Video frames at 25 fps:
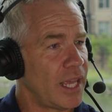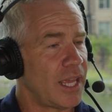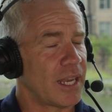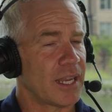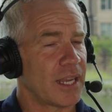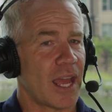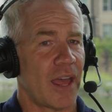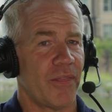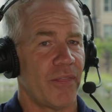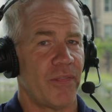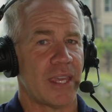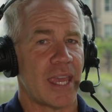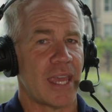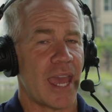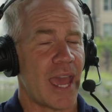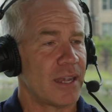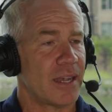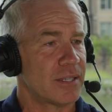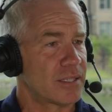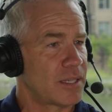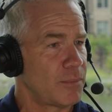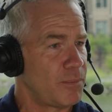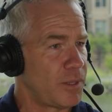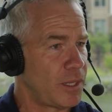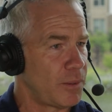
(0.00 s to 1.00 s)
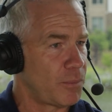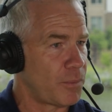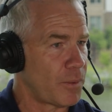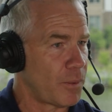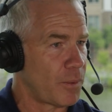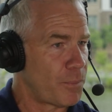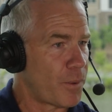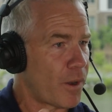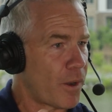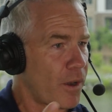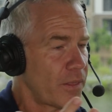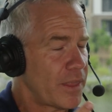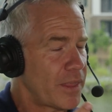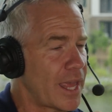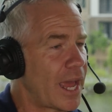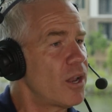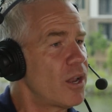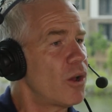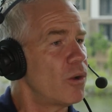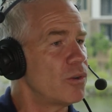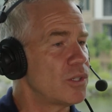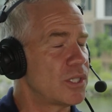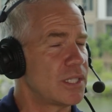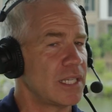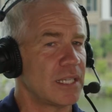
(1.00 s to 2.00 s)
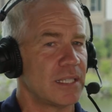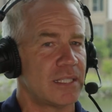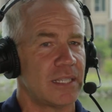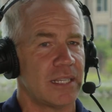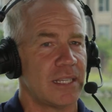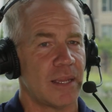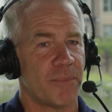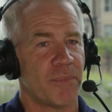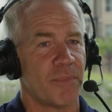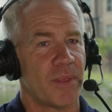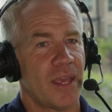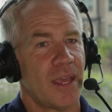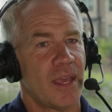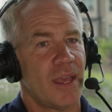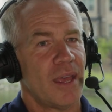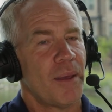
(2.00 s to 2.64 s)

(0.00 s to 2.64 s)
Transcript: and got the ask to be part of that hosting team,